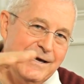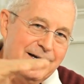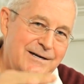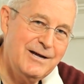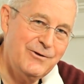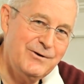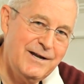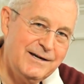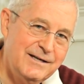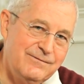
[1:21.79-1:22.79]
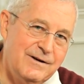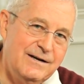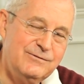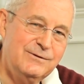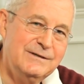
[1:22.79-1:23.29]
and another negative
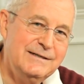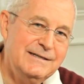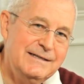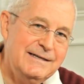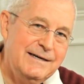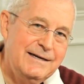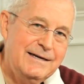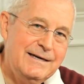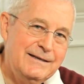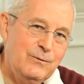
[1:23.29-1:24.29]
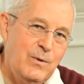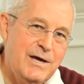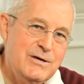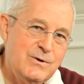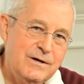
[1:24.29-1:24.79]
level. And the
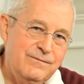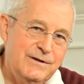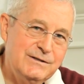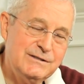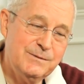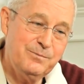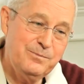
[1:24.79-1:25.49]
way you convince the